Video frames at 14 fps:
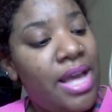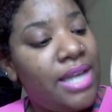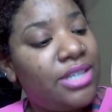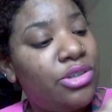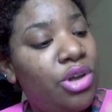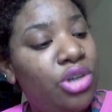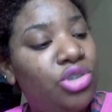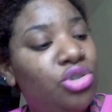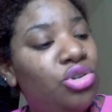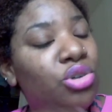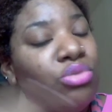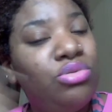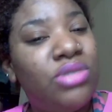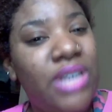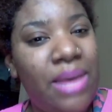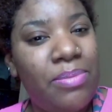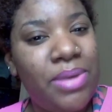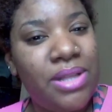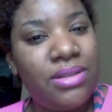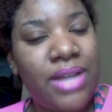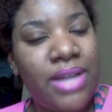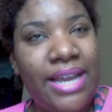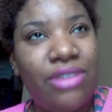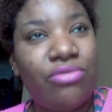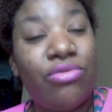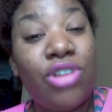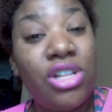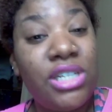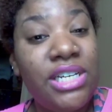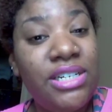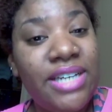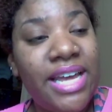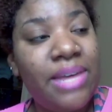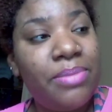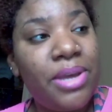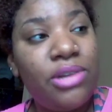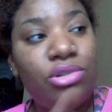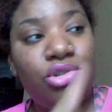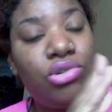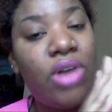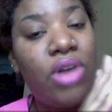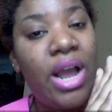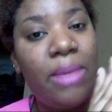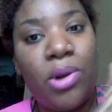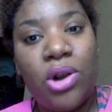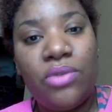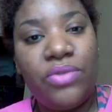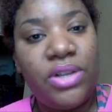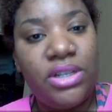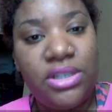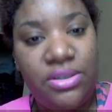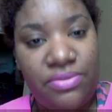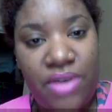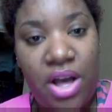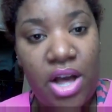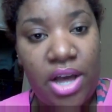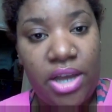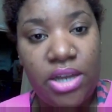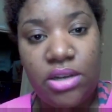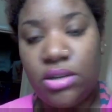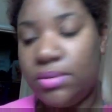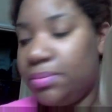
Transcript: as long as you don't damp it like really damp, it'll dry perfectly fine.